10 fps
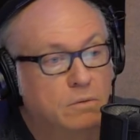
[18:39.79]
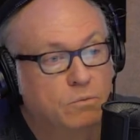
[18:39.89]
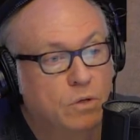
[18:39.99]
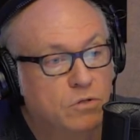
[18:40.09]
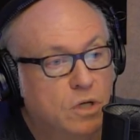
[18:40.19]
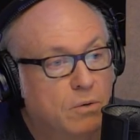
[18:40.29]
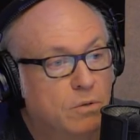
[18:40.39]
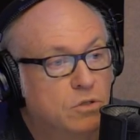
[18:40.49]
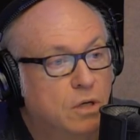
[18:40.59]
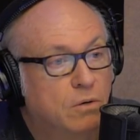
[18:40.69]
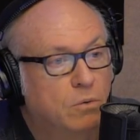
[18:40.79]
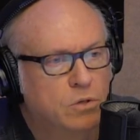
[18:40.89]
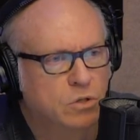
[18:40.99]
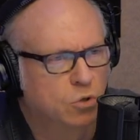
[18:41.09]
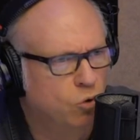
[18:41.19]
et cetera, et cetera. What is
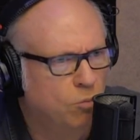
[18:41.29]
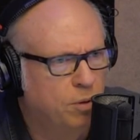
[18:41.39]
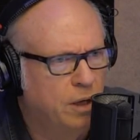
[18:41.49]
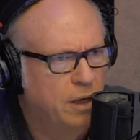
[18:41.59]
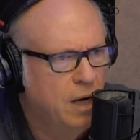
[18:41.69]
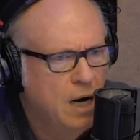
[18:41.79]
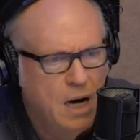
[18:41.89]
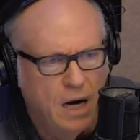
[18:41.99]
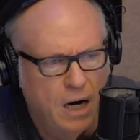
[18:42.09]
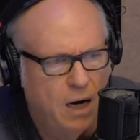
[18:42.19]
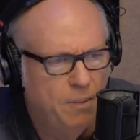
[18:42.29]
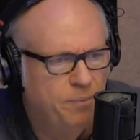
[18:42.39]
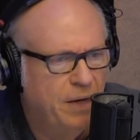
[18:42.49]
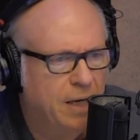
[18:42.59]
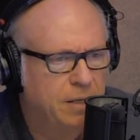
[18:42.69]
it? Google Play.
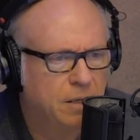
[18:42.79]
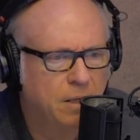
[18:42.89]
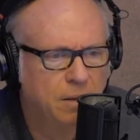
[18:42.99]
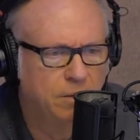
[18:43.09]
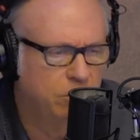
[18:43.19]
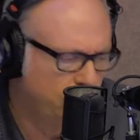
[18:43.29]
And you